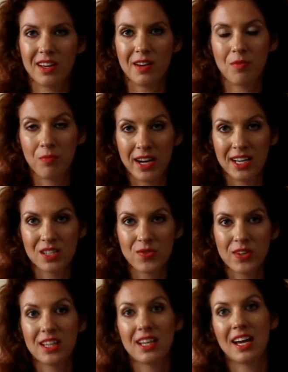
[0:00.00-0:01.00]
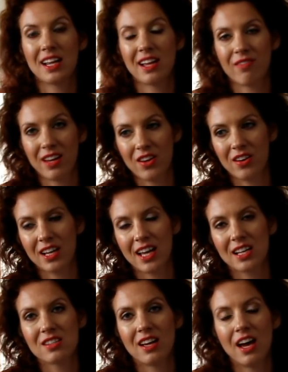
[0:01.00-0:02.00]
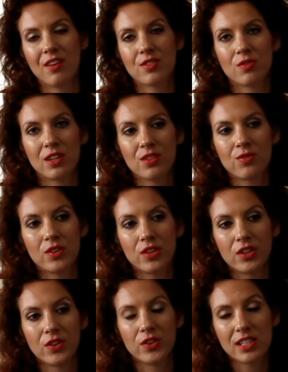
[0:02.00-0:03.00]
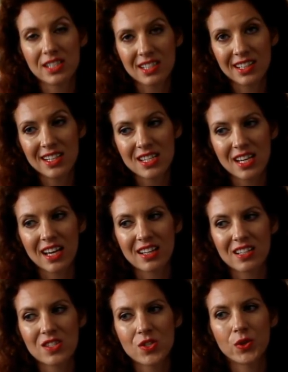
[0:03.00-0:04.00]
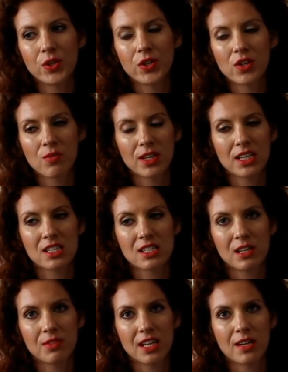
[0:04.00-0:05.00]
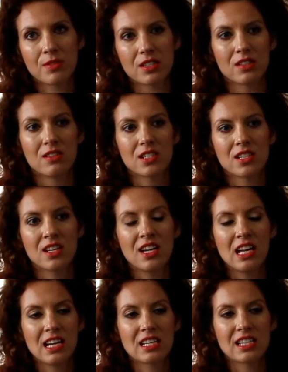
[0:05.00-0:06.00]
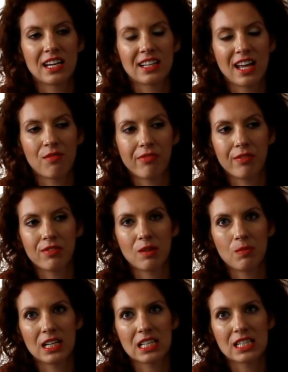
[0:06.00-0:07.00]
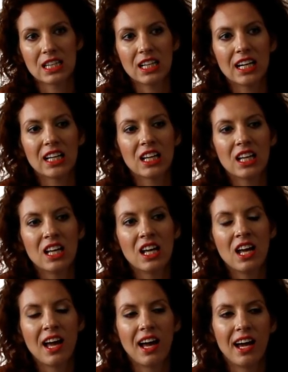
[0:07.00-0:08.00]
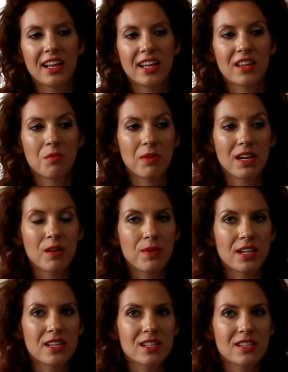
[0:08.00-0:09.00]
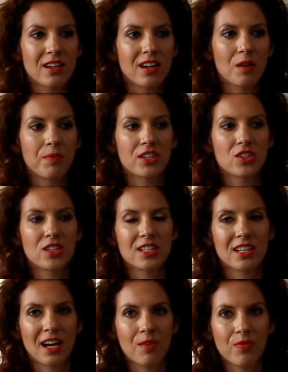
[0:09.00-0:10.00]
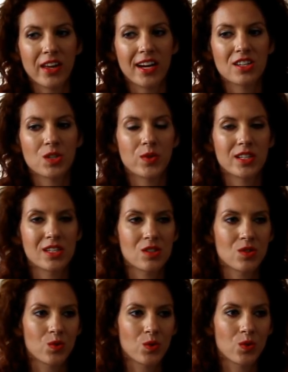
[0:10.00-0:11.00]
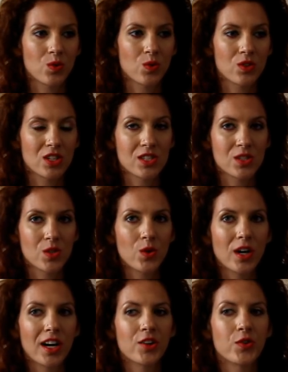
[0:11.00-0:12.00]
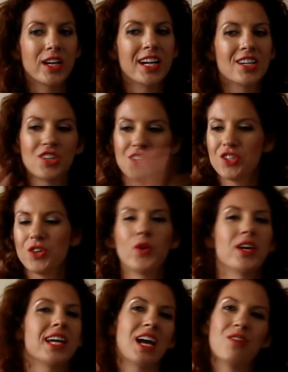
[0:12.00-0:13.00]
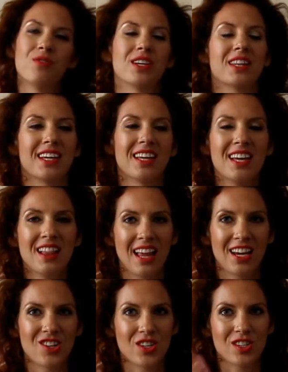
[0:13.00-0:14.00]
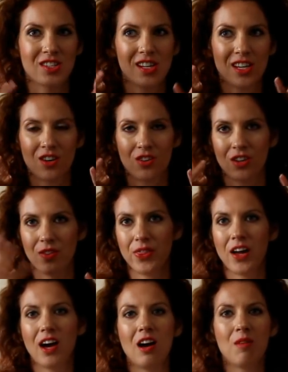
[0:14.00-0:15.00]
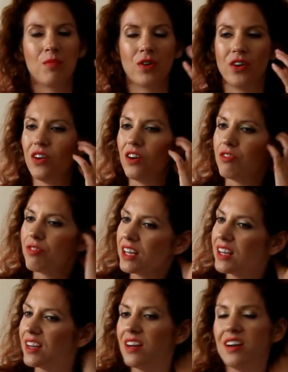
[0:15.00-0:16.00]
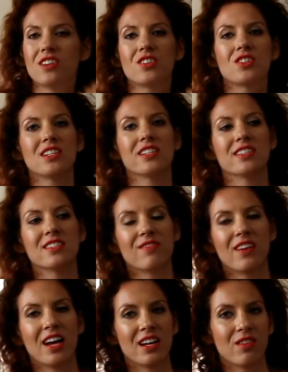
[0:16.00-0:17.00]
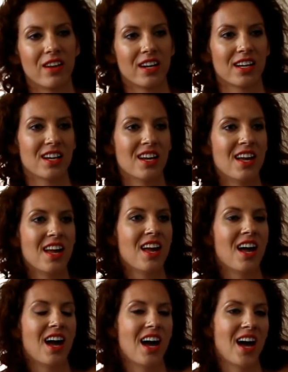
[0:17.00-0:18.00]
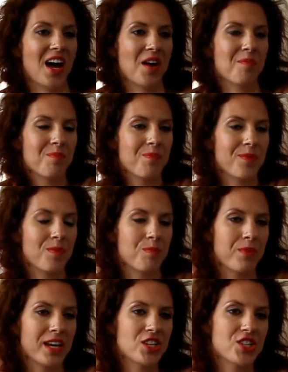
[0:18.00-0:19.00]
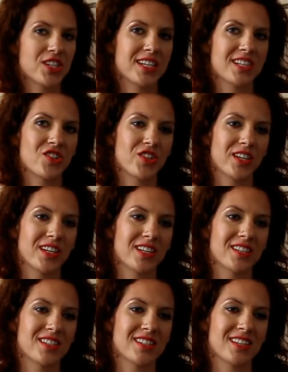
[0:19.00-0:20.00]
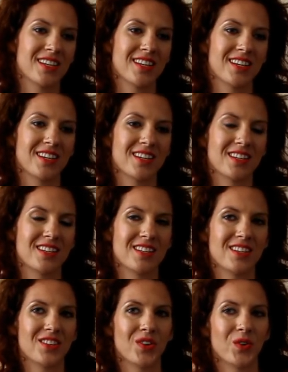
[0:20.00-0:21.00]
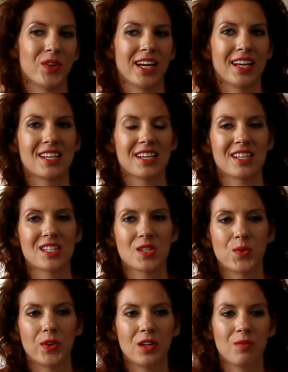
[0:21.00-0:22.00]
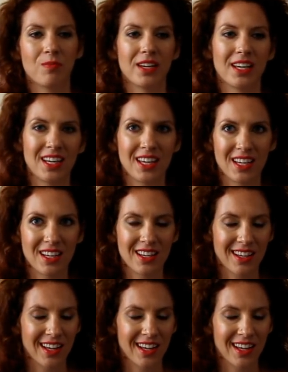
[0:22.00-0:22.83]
breastfeed, and then weigh her again. So I have to wait for the nurses, and it's so annoying because sometimes the nurse is like 10-15 minutes late, and then the baby is up, and I'm there, and she's so hungry, and she's showing everything, like she's sucking on her thumb, on her finger. She's very, very impatient. She's you know, like squirming,